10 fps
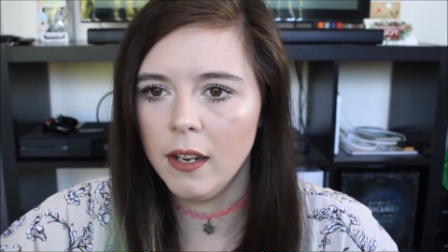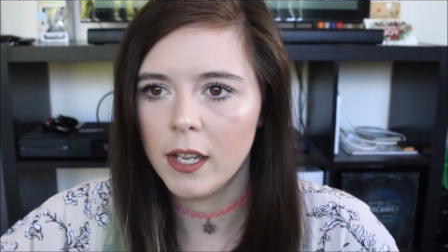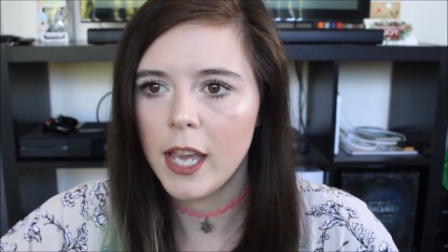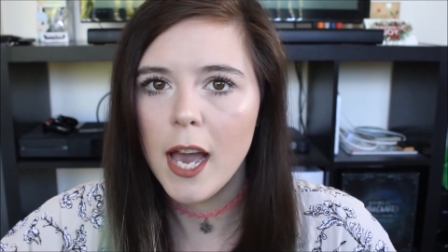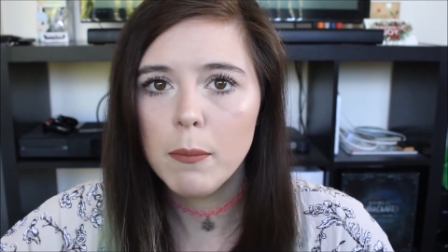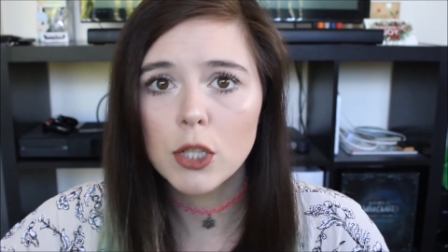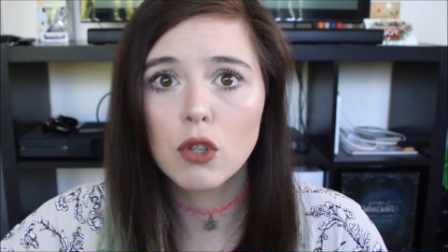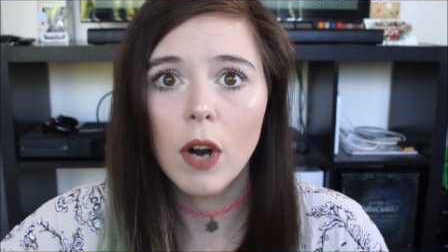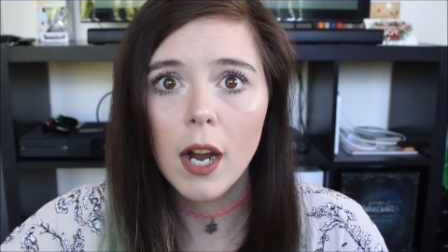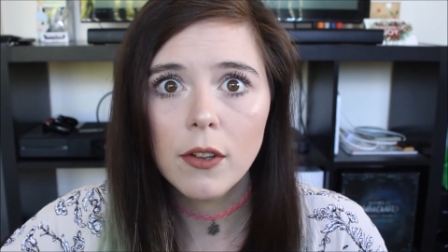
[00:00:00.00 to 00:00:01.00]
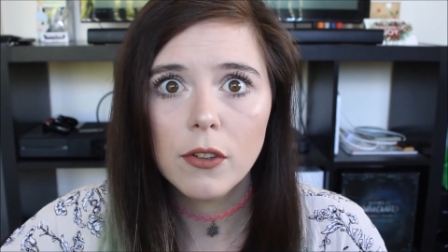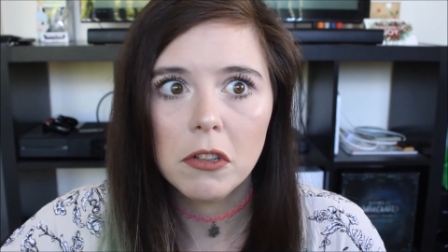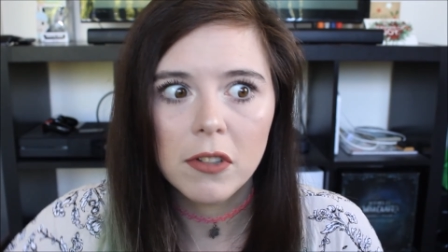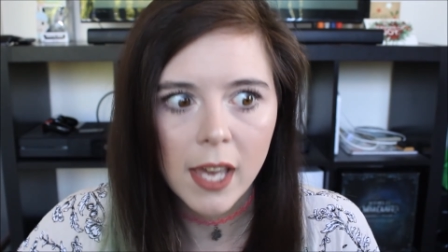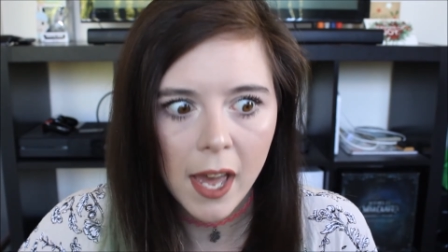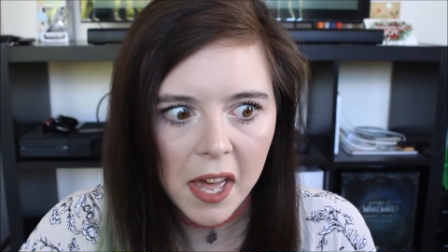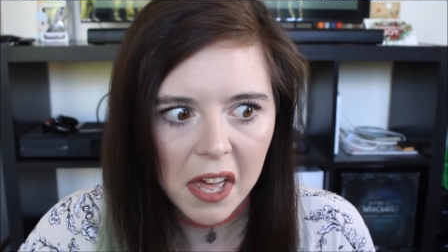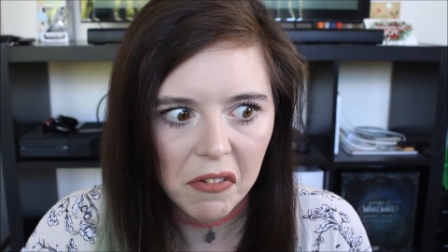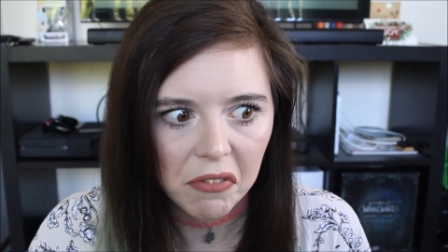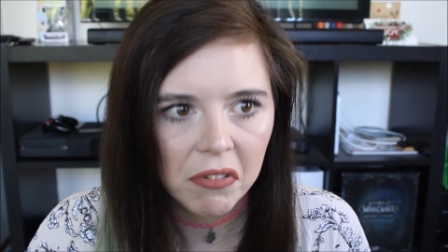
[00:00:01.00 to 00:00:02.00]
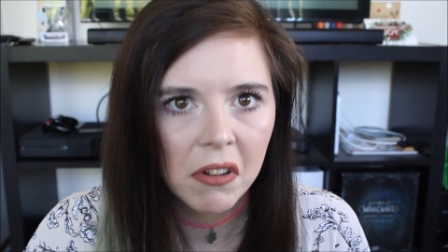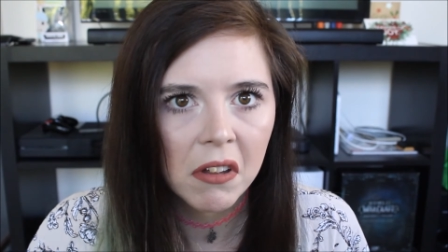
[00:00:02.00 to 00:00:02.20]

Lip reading: Like, how much grass does he have?